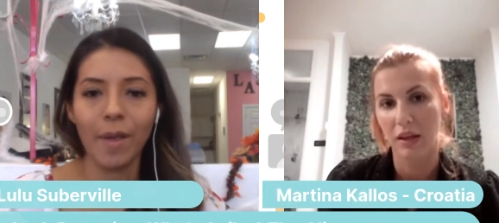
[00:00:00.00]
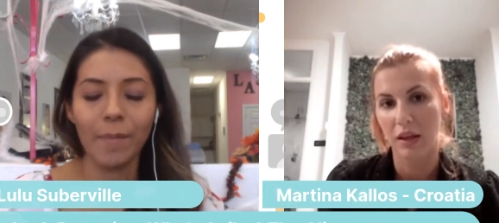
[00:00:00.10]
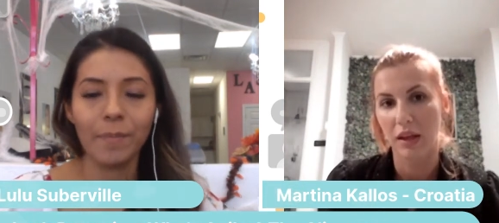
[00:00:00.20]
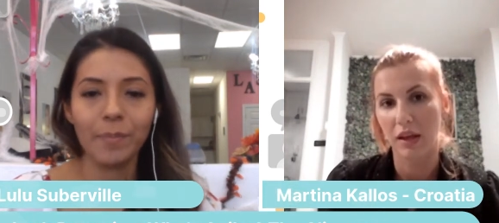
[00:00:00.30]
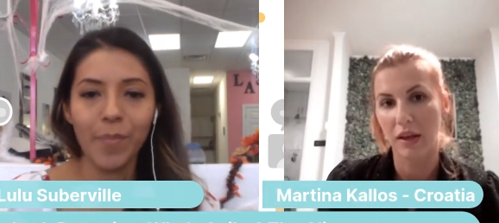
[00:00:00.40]

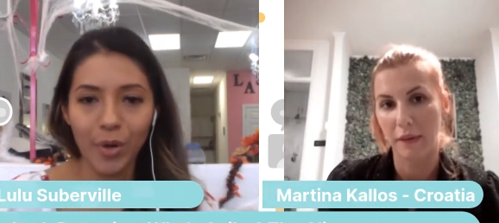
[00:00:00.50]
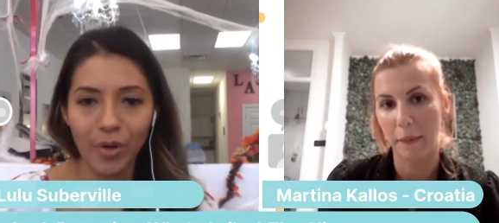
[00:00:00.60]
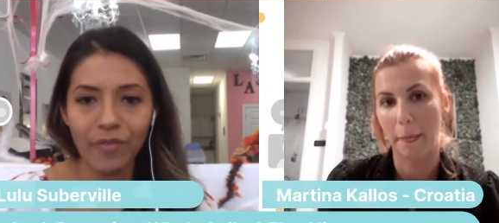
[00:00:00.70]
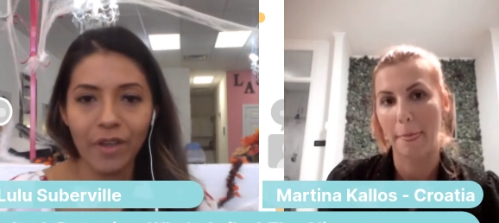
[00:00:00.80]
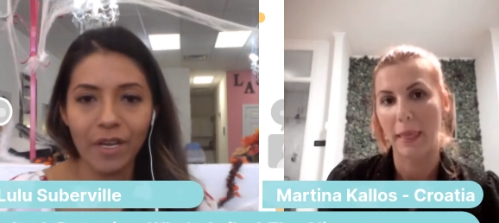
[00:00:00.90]
Speaker 1: Okay,
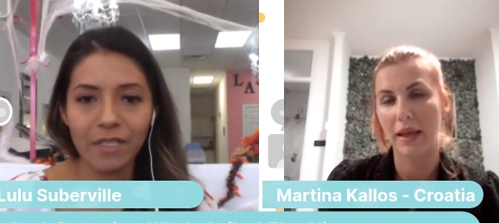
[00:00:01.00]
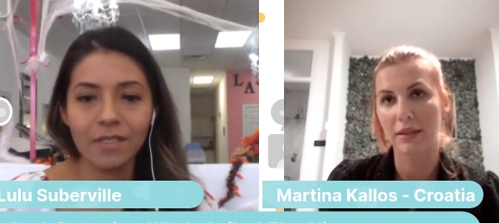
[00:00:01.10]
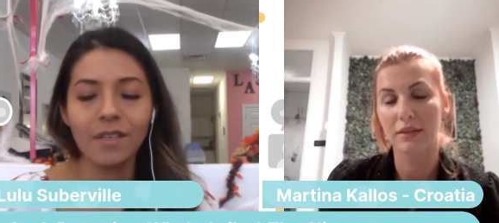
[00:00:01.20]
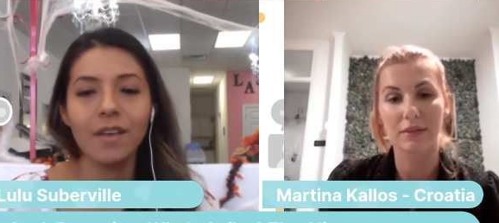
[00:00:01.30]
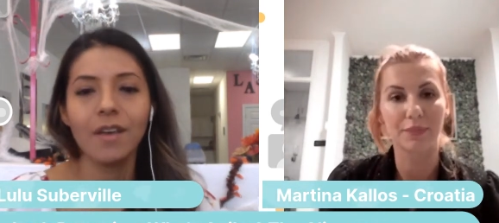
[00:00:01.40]
perfect.
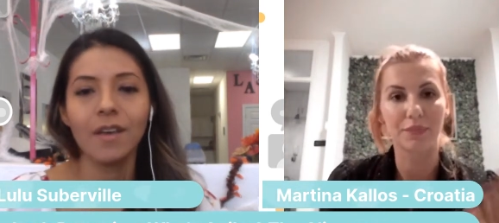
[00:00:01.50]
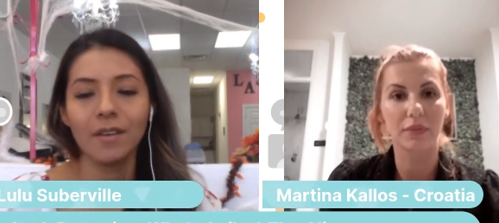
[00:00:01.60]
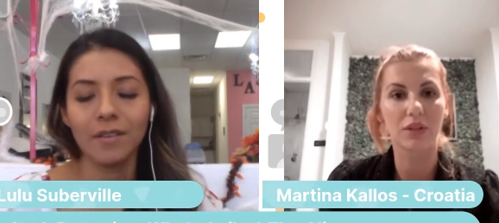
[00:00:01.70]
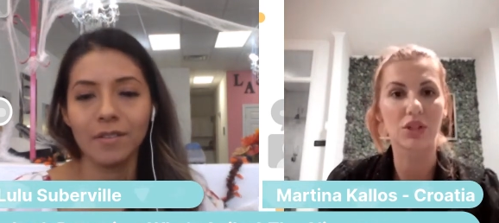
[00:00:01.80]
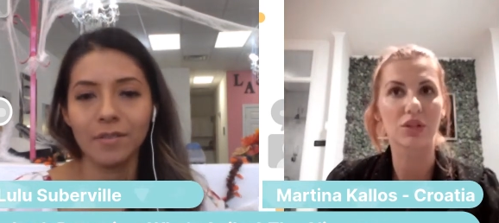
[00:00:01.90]
And
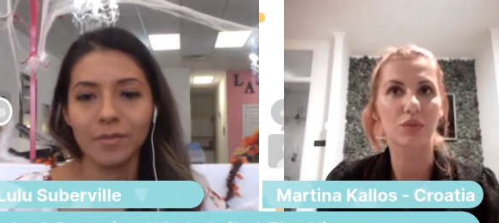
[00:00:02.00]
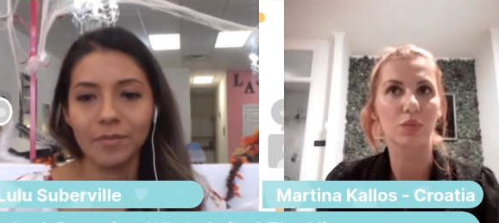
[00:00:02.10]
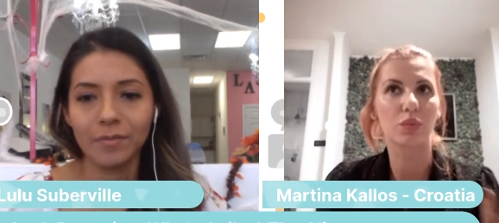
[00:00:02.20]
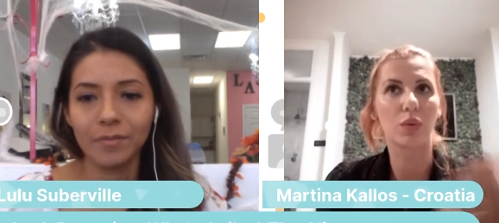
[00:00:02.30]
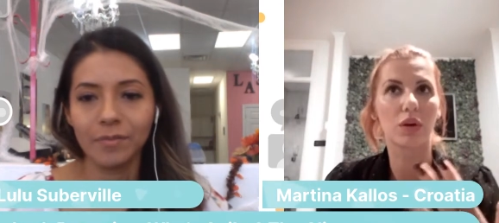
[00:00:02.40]
just
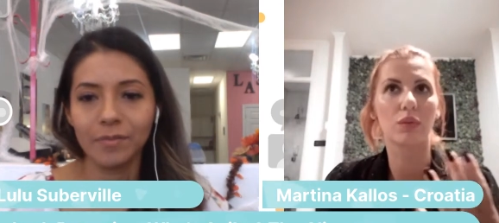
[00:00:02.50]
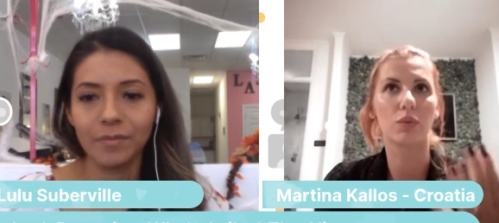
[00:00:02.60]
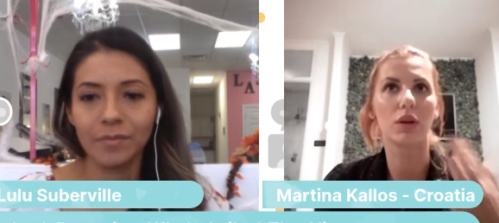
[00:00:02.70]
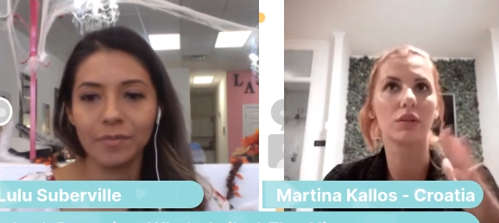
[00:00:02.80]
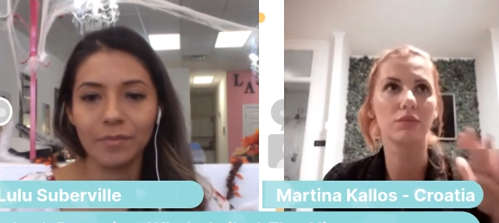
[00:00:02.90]

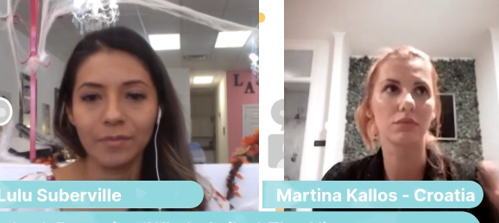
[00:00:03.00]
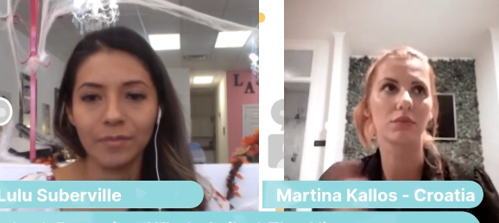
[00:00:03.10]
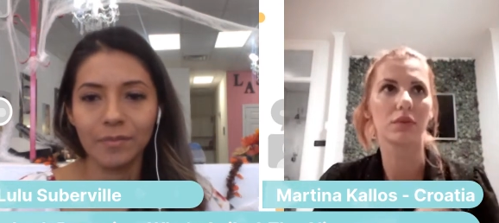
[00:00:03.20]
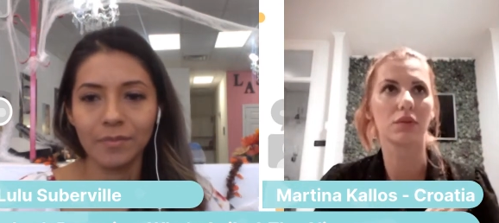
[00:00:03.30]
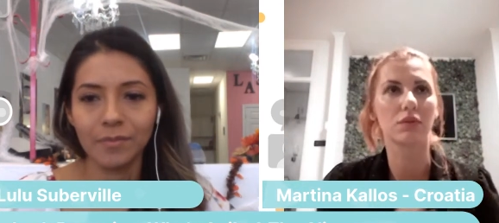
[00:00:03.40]

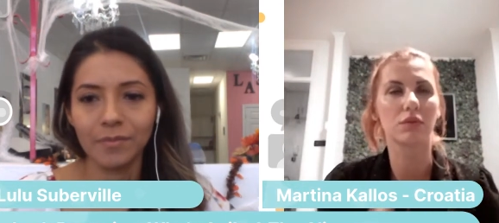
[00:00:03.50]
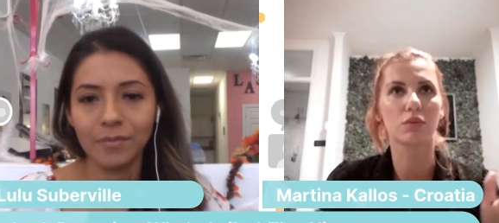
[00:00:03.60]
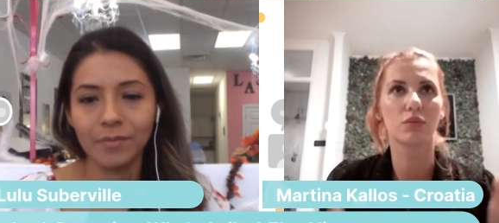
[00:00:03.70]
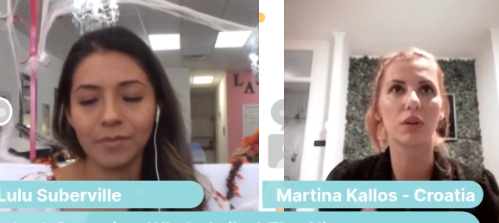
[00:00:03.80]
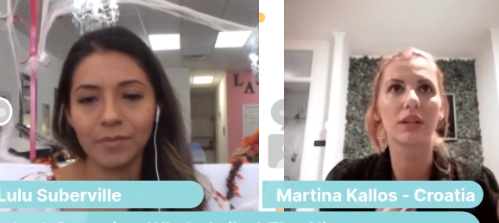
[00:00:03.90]

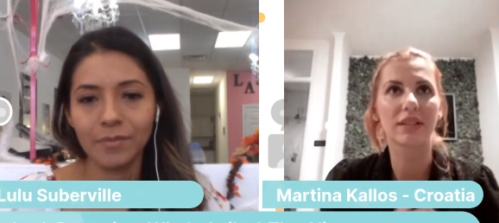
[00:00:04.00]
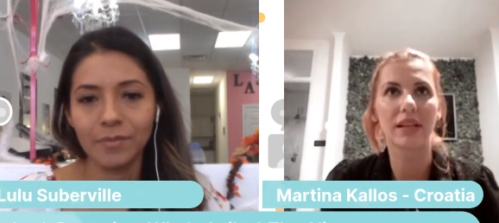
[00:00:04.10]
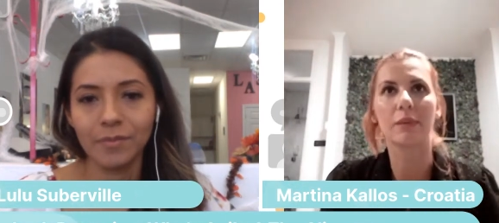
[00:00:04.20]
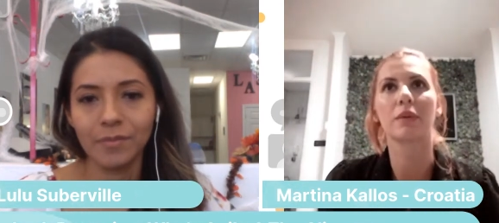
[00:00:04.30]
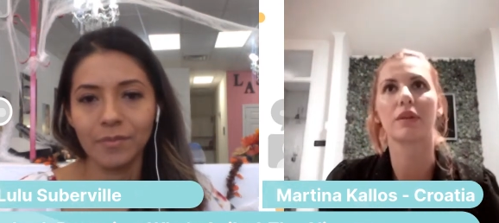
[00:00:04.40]
one
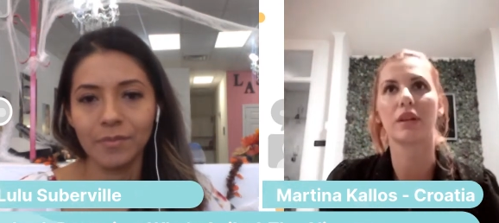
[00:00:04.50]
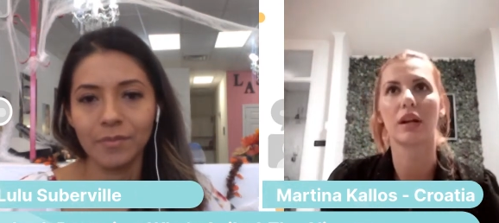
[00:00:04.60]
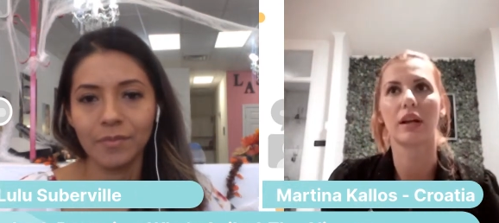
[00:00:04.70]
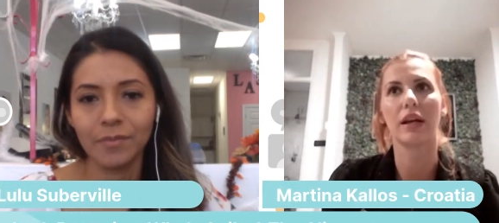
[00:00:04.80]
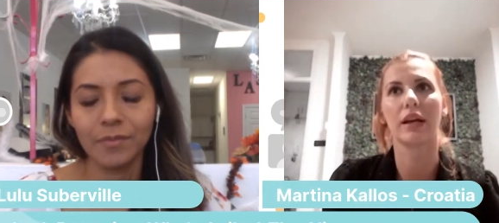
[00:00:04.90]
example that
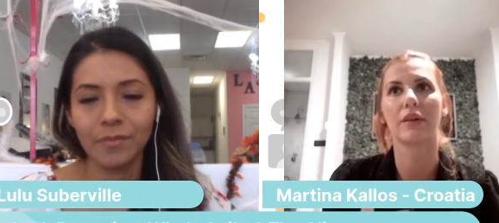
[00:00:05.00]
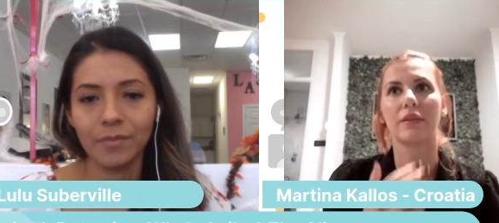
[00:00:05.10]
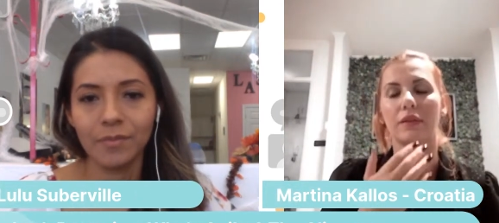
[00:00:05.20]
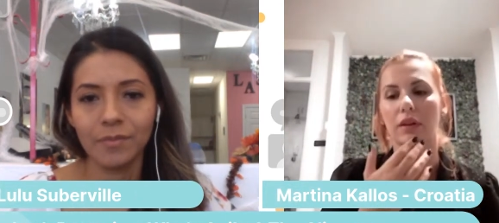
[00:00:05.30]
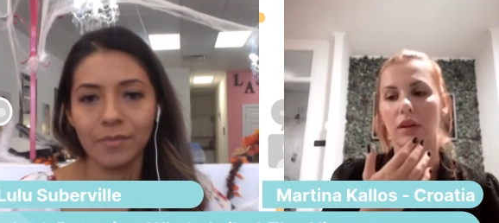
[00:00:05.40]
I
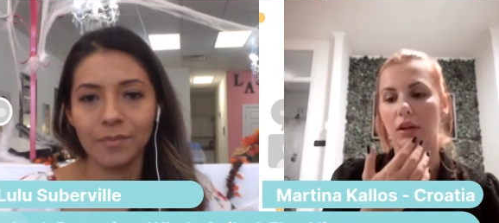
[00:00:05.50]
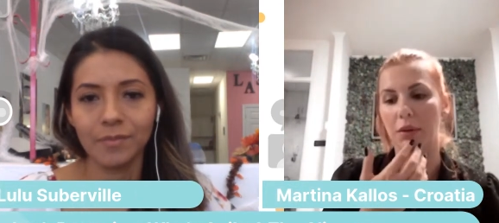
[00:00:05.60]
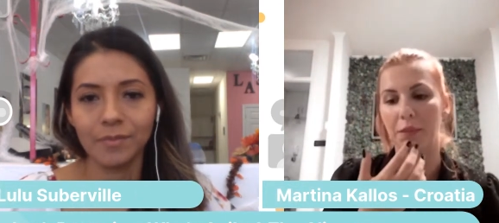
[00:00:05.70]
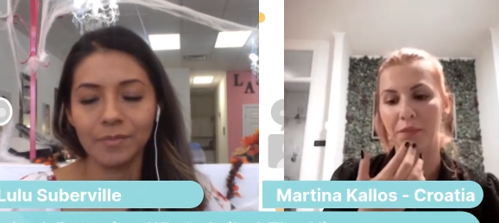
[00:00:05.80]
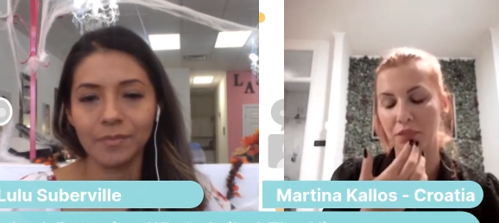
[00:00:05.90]

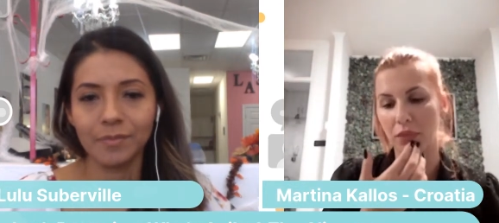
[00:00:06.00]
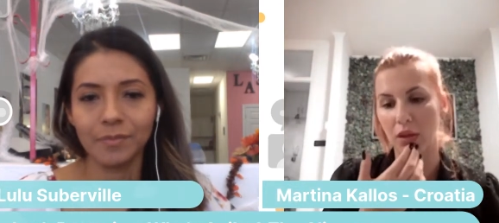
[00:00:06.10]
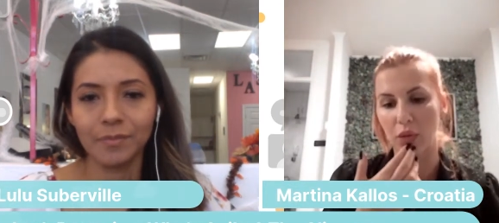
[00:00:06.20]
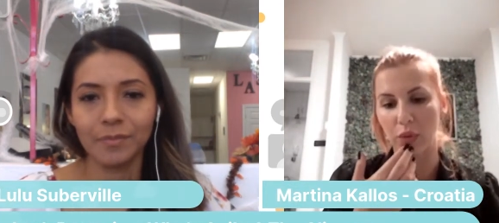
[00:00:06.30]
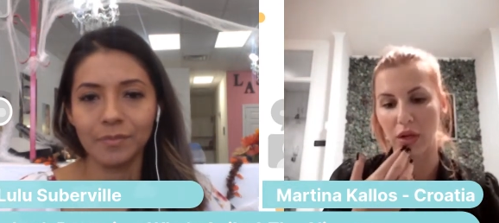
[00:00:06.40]
have,
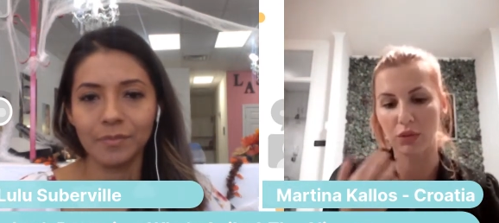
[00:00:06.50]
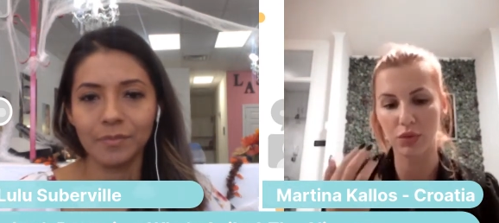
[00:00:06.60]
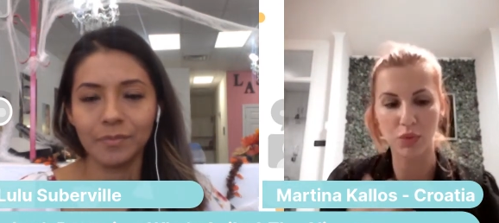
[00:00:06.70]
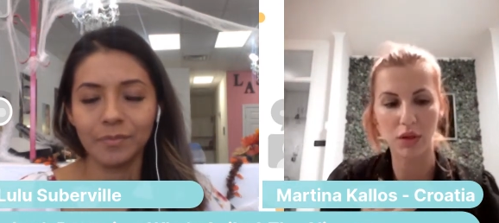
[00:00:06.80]
when I was